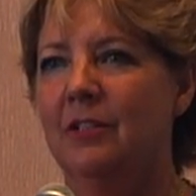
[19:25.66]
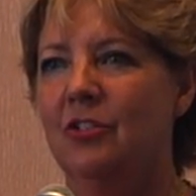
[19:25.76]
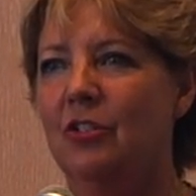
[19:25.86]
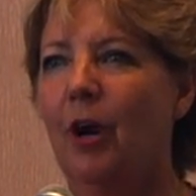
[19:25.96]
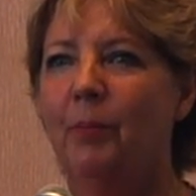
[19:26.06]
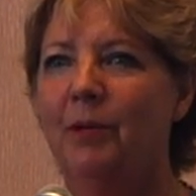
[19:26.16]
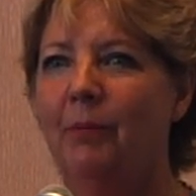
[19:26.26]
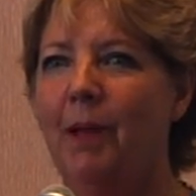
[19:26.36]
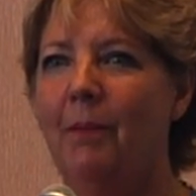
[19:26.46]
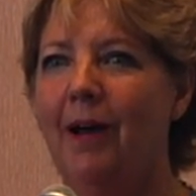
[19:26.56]

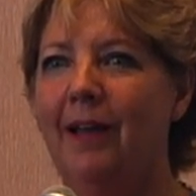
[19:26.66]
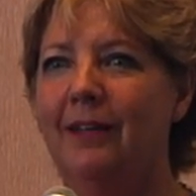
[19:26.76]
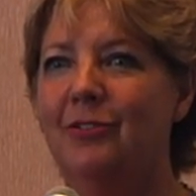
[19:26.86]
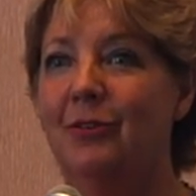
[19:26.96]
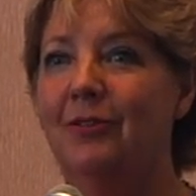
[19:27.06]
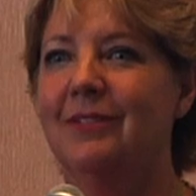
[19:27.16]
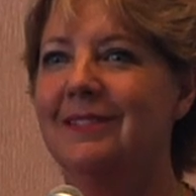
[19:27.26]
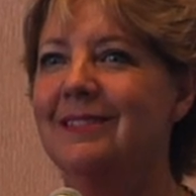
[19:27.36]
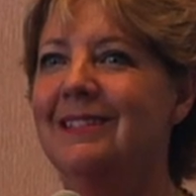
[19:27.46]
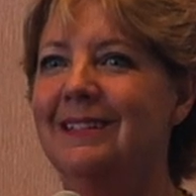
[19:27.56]
sharpened my mind. So it
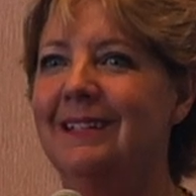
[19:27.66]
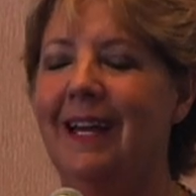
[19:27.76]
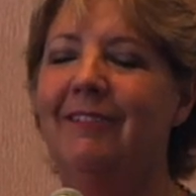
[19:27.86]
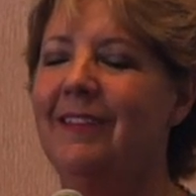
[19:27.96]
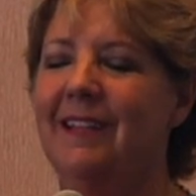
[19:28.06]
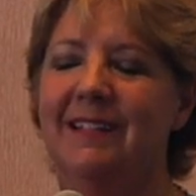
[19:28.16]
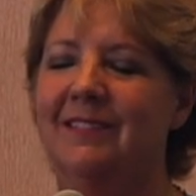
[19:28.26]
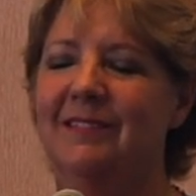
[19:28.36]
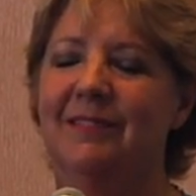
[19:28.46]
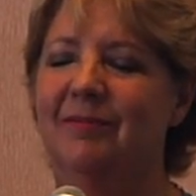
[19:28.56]
was,
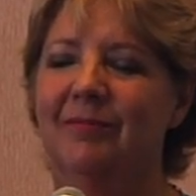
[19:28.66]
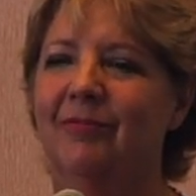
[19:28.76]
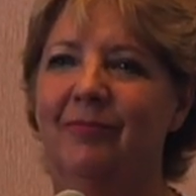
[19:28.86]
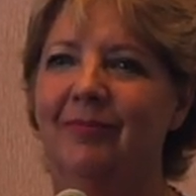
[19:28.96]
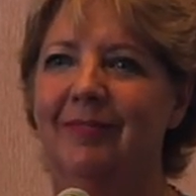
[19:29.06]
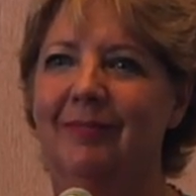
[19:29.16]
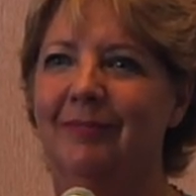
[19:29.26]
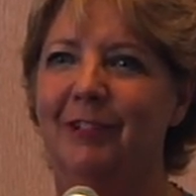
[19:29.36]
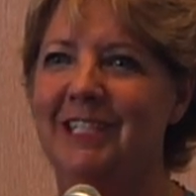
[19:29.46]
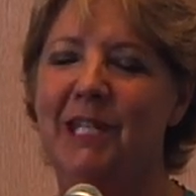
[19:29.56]
everything's
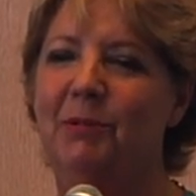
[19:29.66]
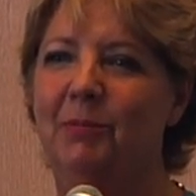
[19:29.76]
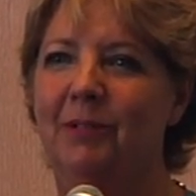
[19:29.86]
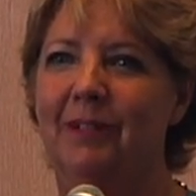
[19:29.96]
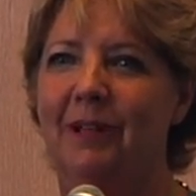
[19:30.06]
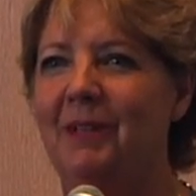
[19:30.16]
redeemable.